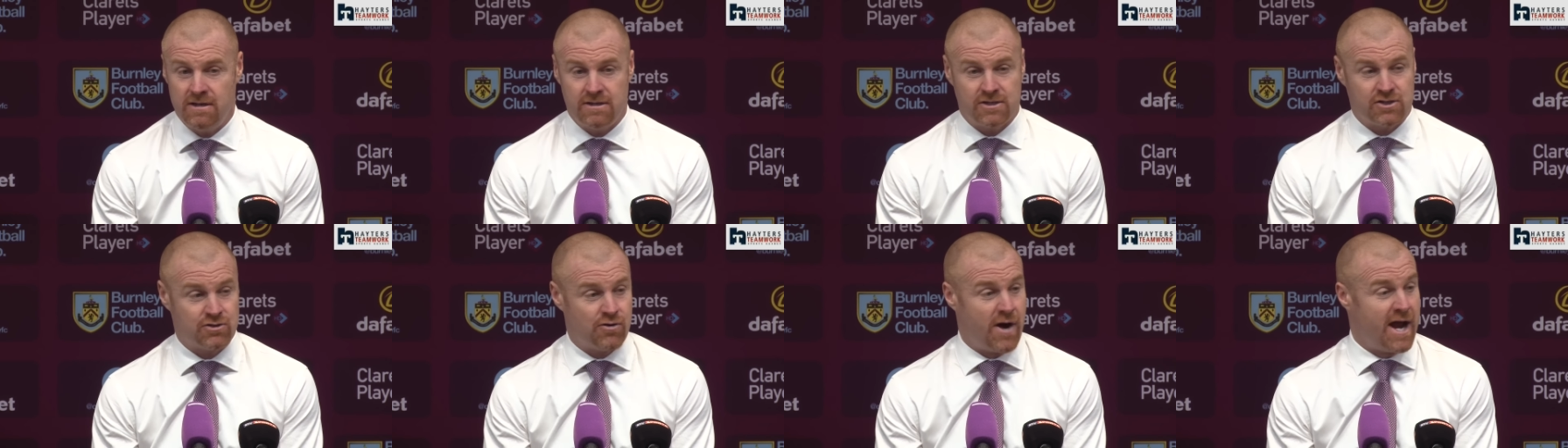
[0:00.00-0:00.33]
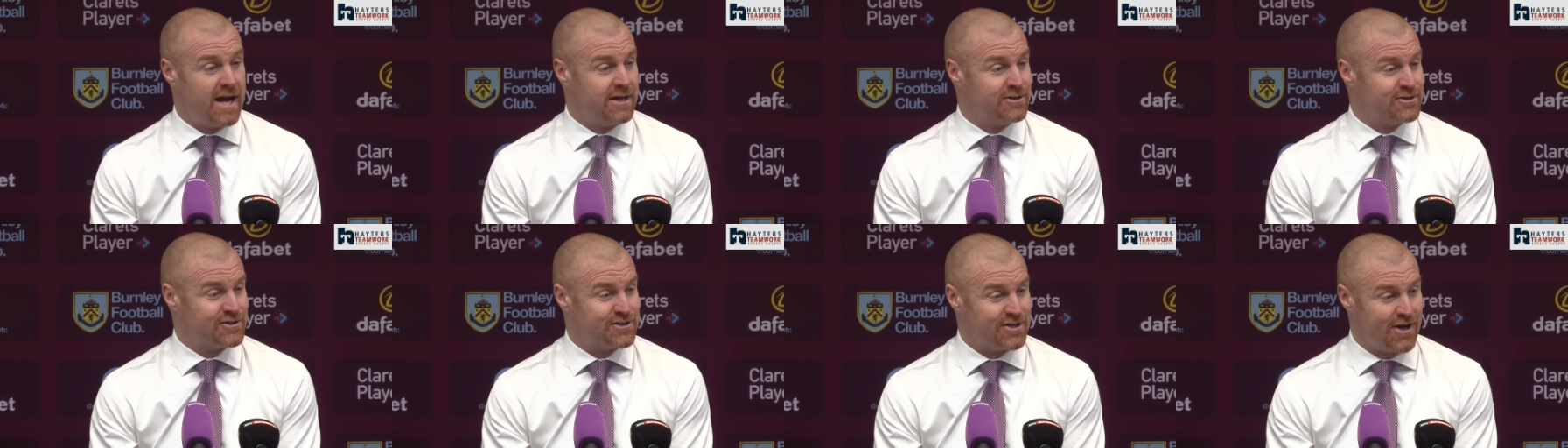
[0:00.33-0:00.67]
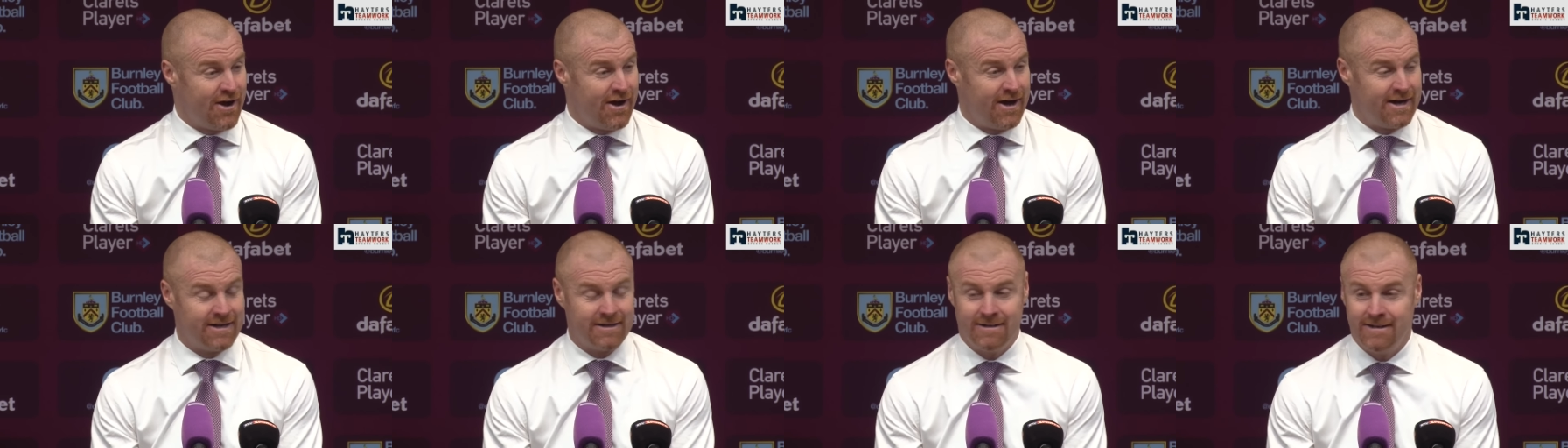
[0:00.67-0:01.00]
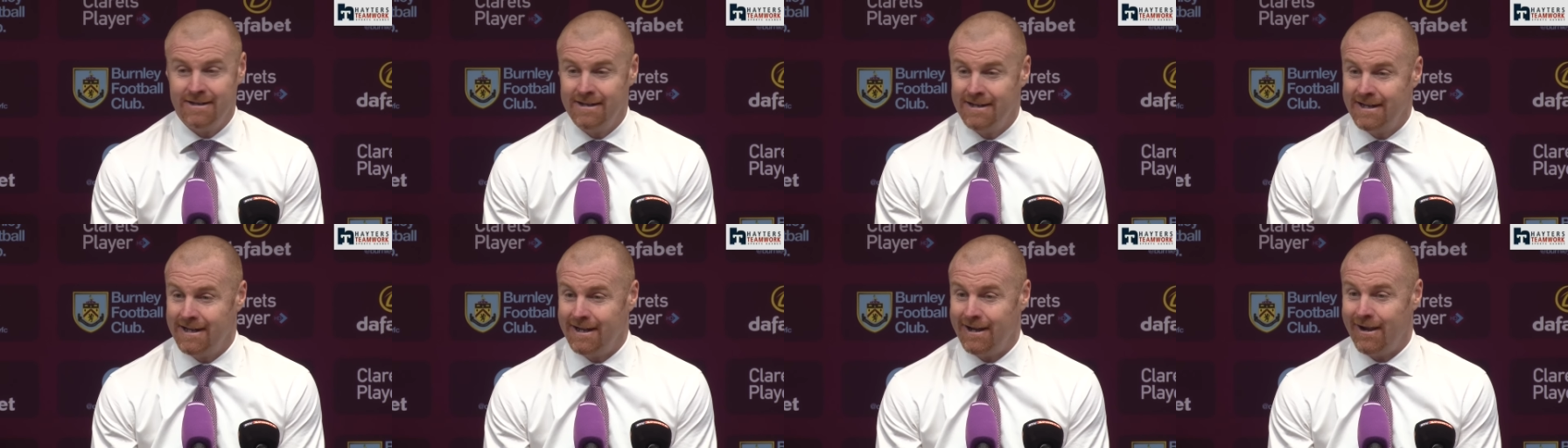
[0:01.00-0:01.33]
a strange sign
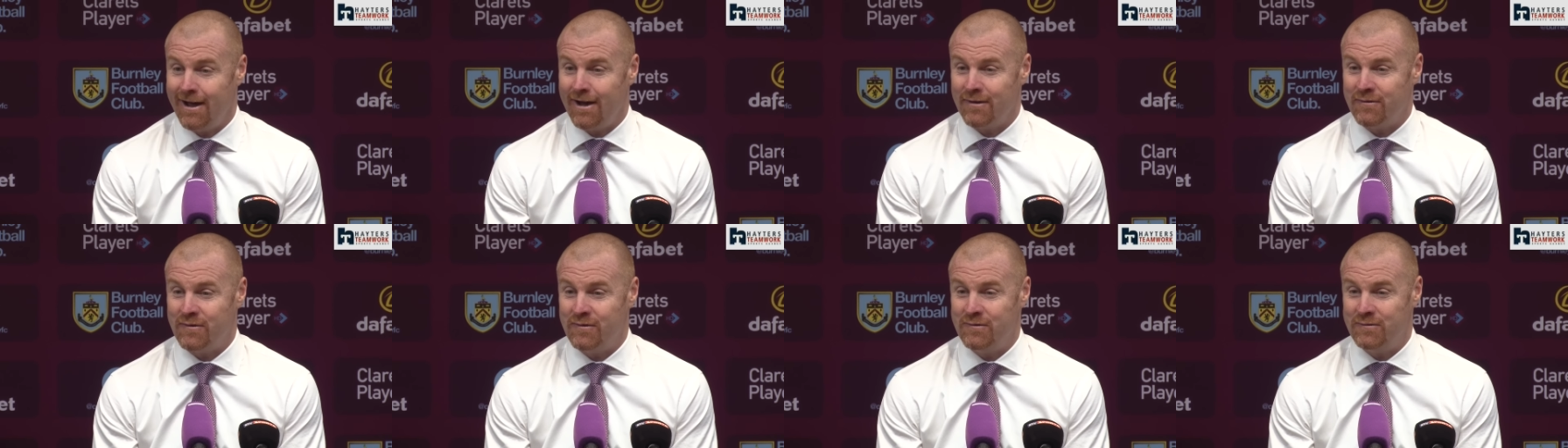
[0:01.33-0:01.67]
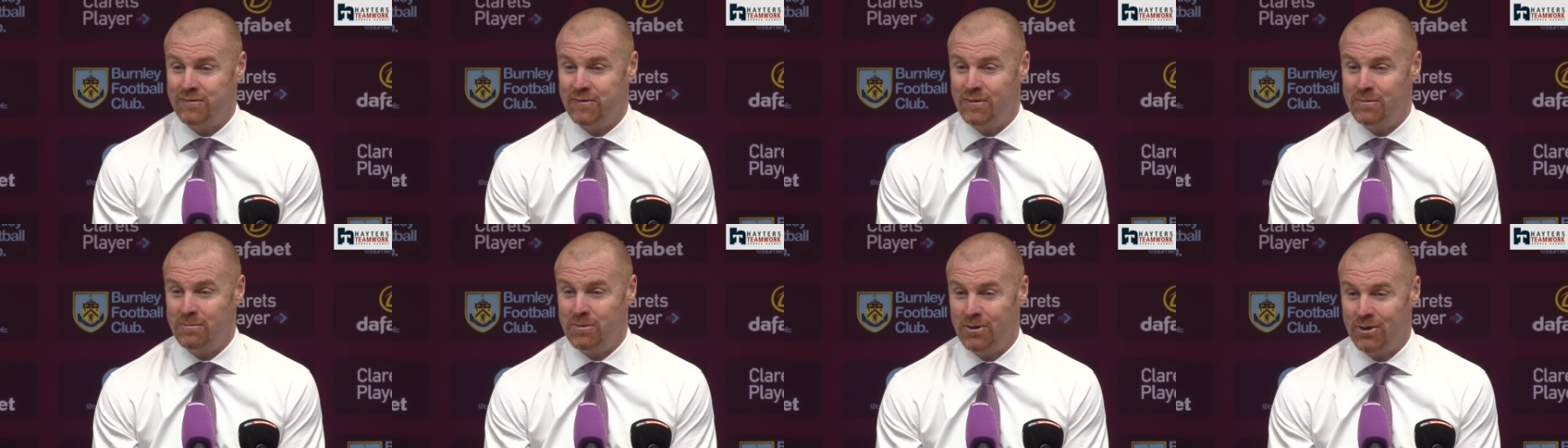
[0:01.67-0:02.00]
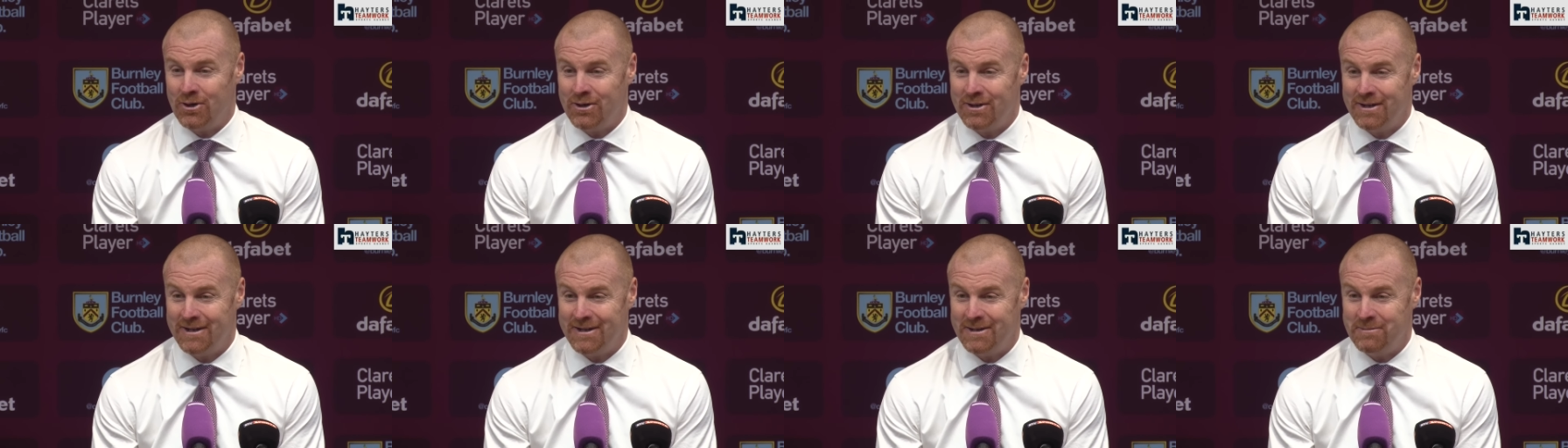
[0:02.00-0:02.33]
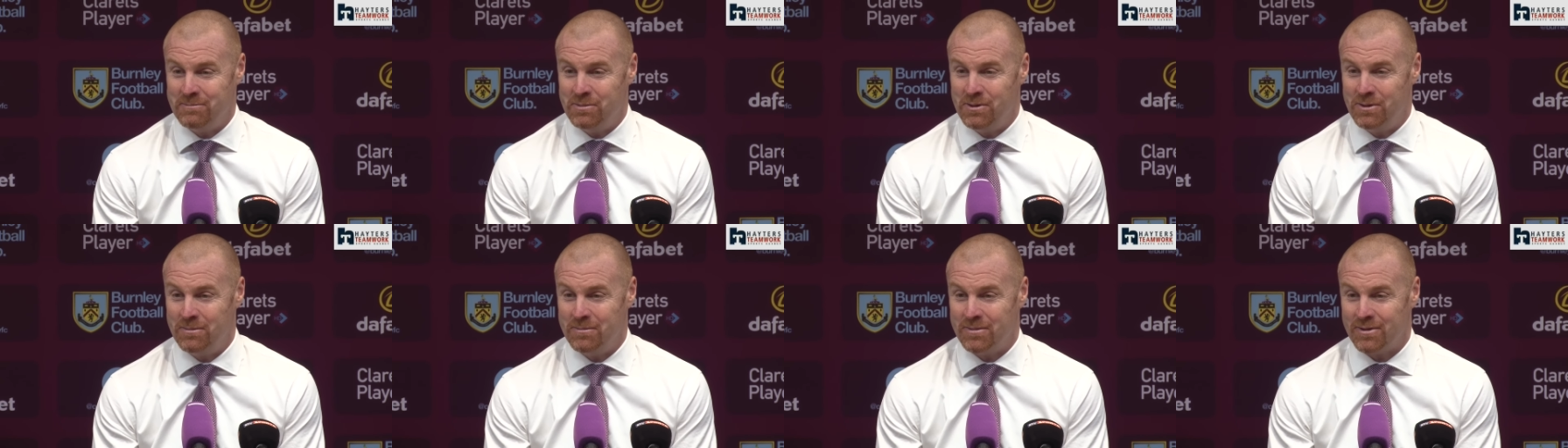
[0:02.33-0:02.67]
of life in football
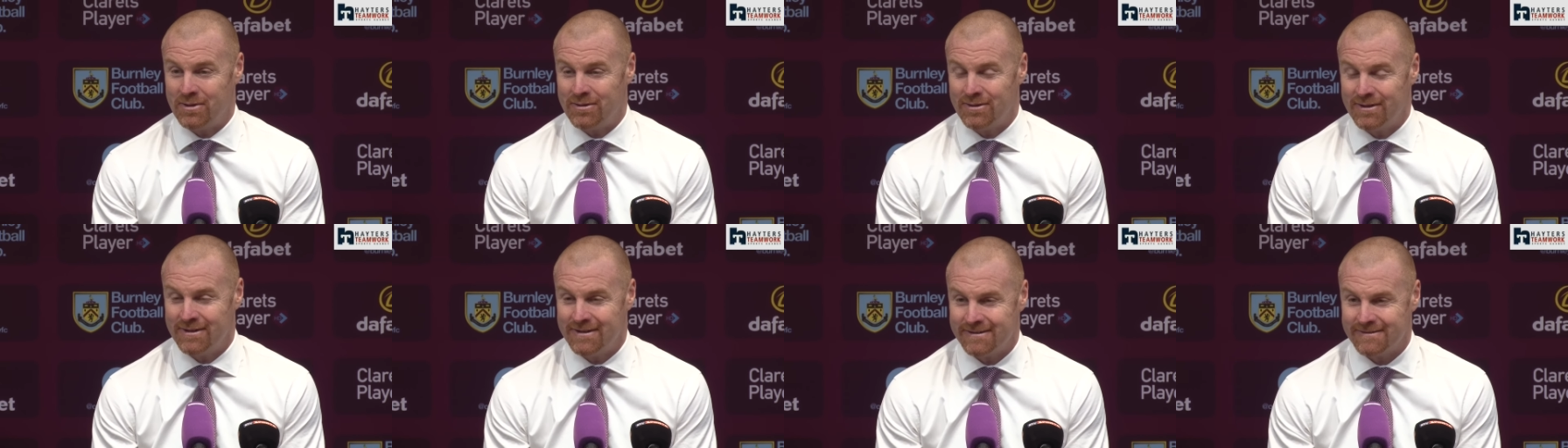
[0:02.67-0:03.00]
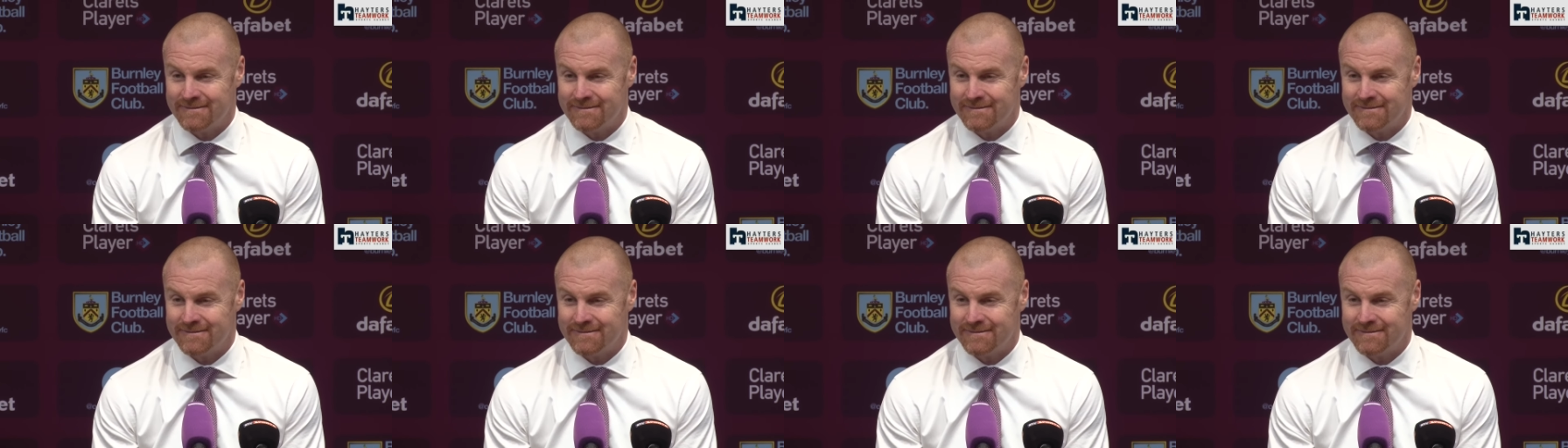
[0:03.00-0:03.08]
at Bournemouth.